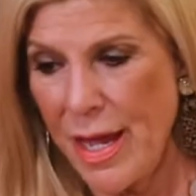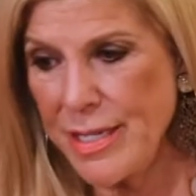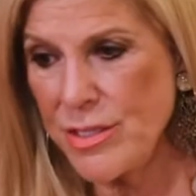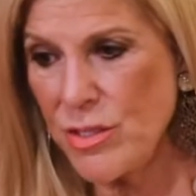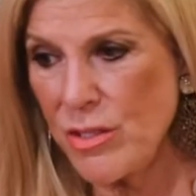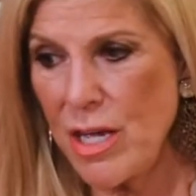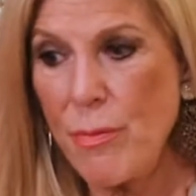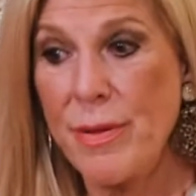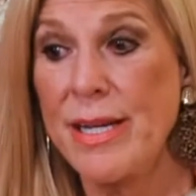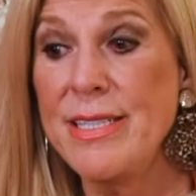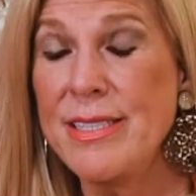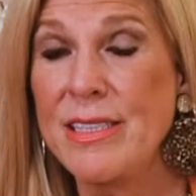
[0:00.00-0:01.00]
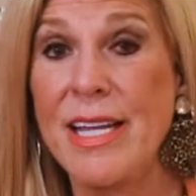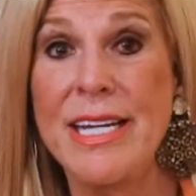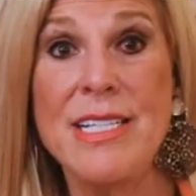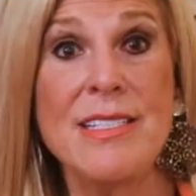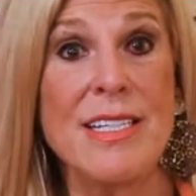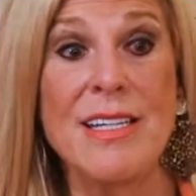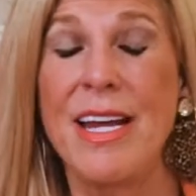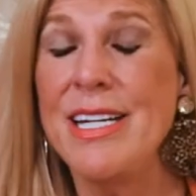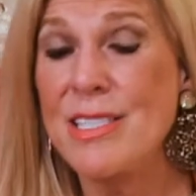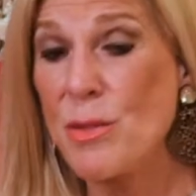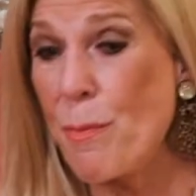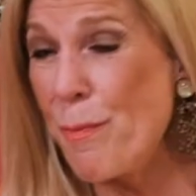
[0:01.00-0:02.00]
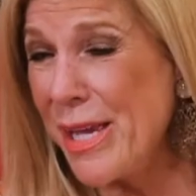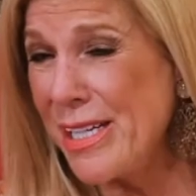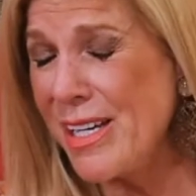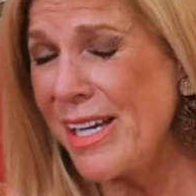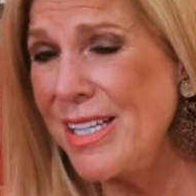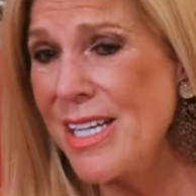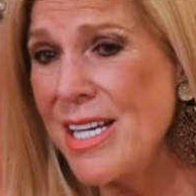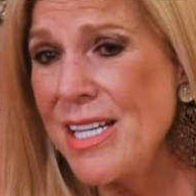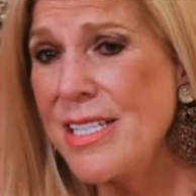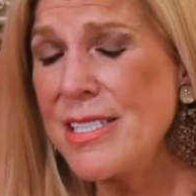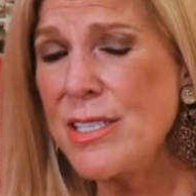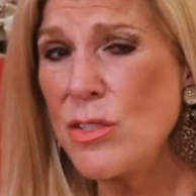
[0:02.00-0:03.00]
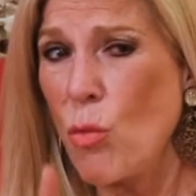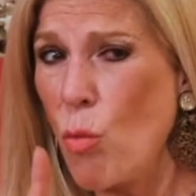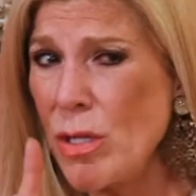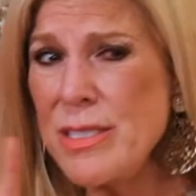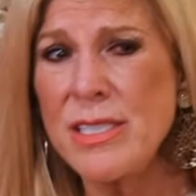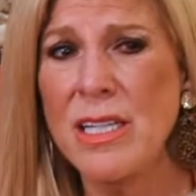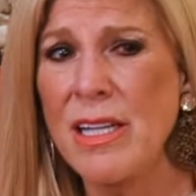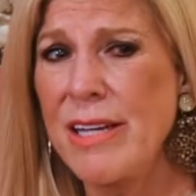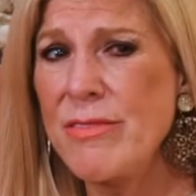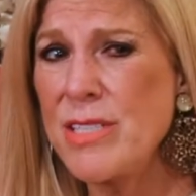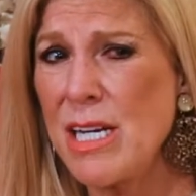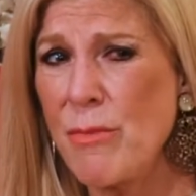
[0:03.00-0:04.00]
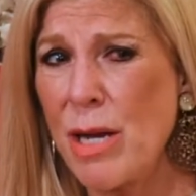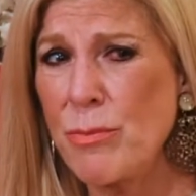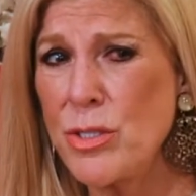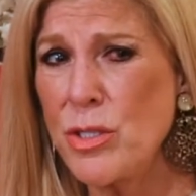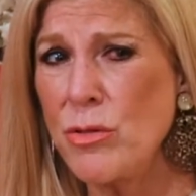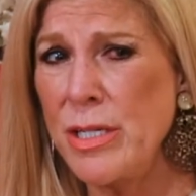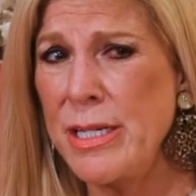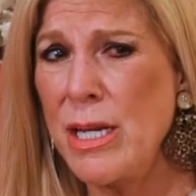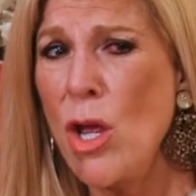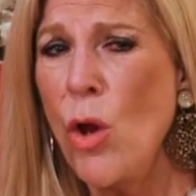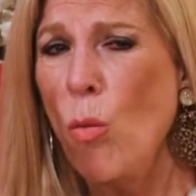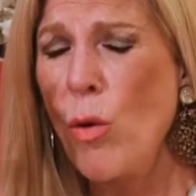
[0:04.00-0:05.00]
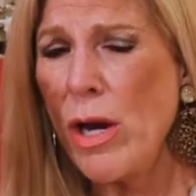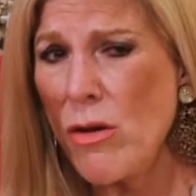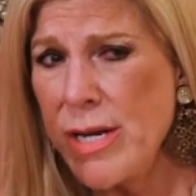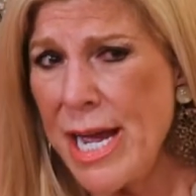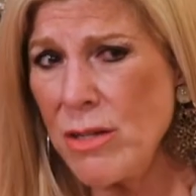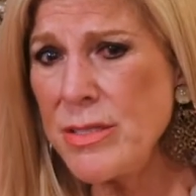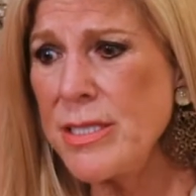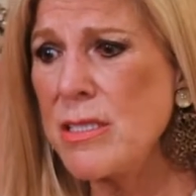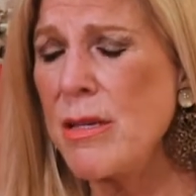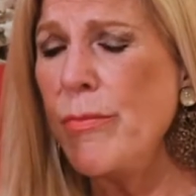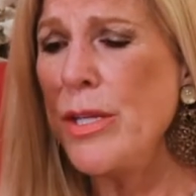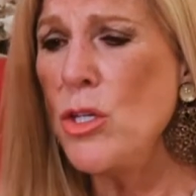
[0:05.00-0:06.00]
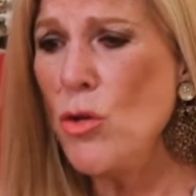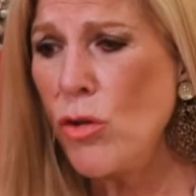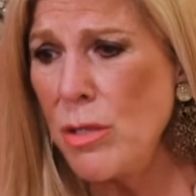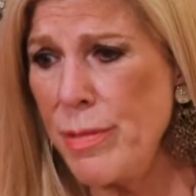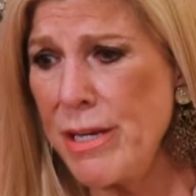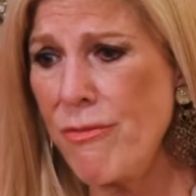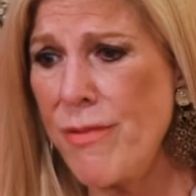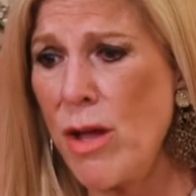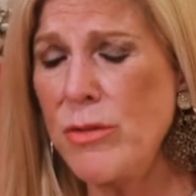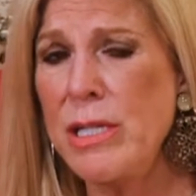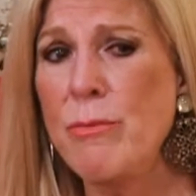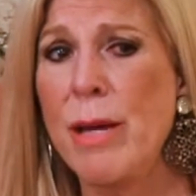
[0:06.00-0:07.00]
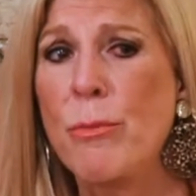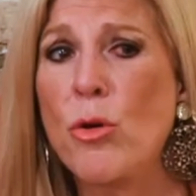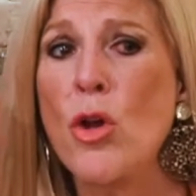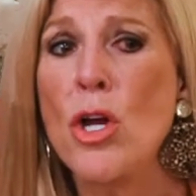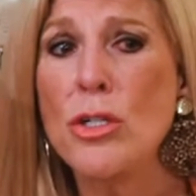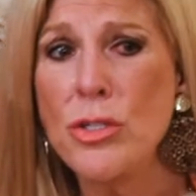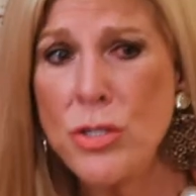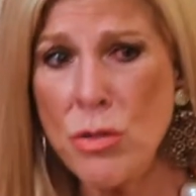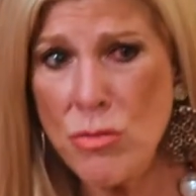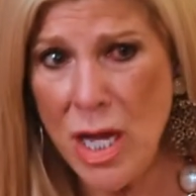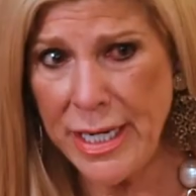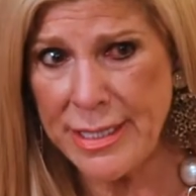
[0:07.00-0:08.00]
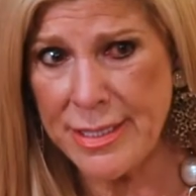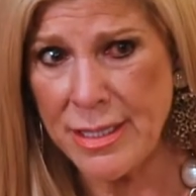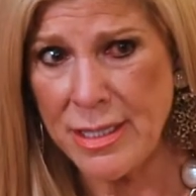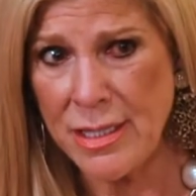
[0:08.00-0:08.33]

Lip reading: I stood up and I said, ladies, tonight is a big night. This is a once-in-a-lifetime opportunity. We are announcing something. You can be a founding member tonight